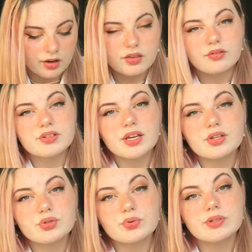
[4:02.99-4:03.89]
The Rosetta
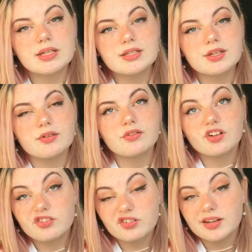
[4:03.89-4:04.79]
Stone dates to around
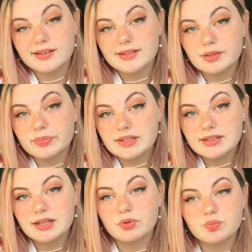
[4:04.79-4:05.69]
196
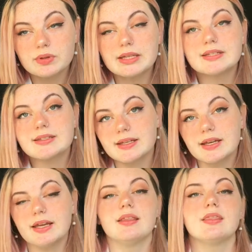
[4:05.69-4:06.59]
BC, which places it
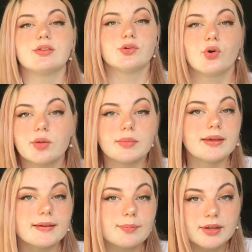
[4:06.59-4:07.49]
in the
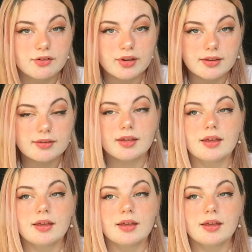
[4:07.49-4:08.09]
Ptolemaic period.